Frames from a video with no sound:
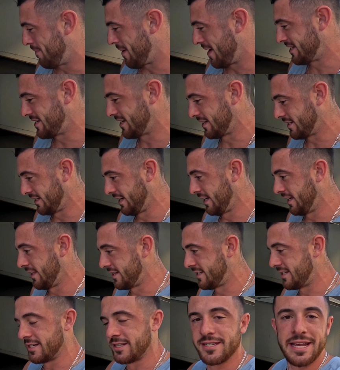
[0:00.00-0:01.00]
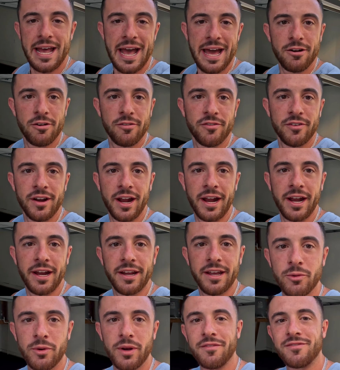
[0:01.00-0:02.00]
basically this is sat
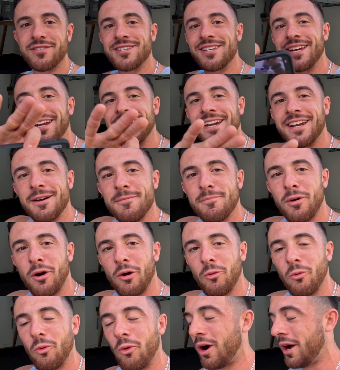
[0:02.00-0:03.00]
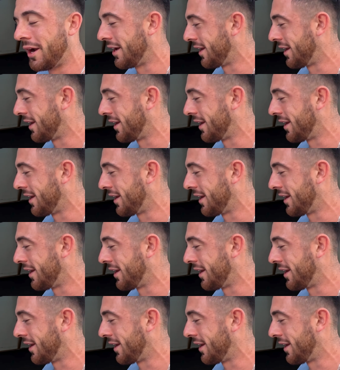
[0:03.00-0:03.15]
overnight. You would have seen part 1.